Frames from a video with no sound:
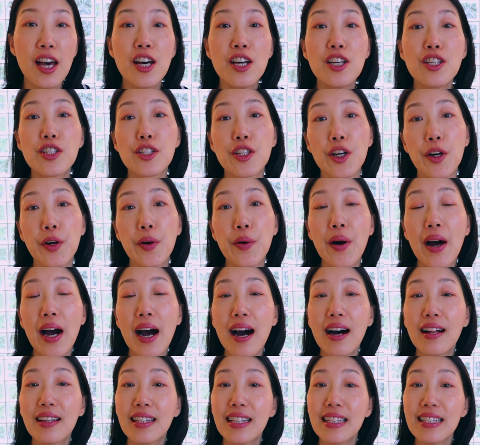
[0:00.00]
So
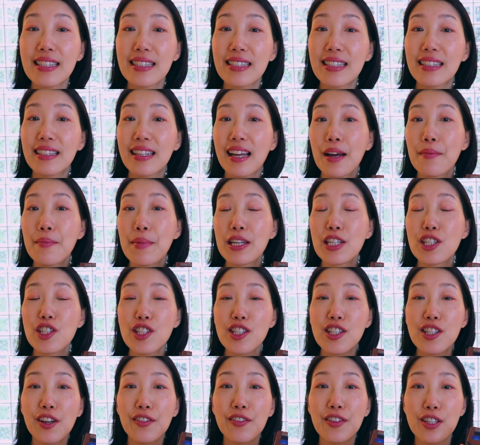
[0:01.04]
I'll list the
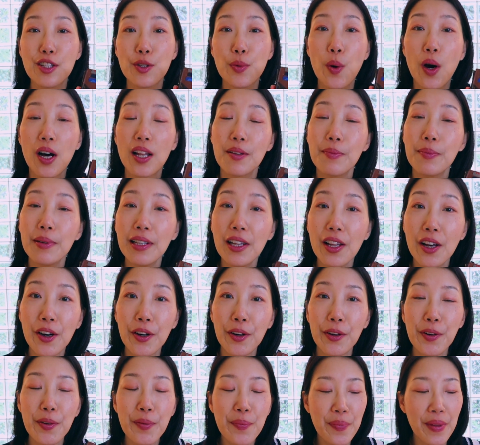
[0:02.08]
dimensions of this wallet
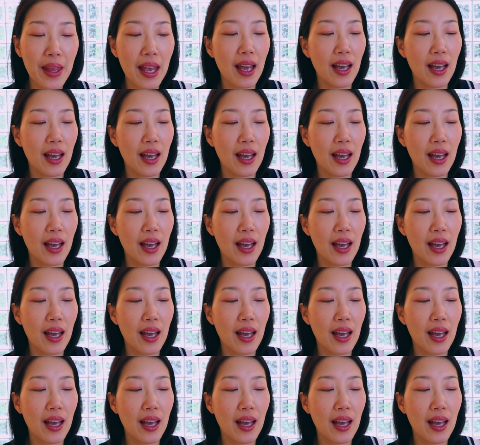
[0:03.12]
below.